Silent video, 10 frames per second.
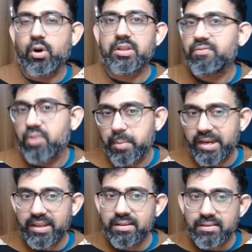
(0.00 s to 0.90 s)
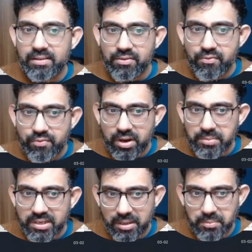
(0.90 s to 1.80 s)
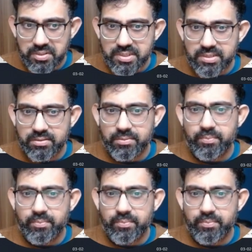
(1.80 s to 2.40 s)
all the formatting from the numbers.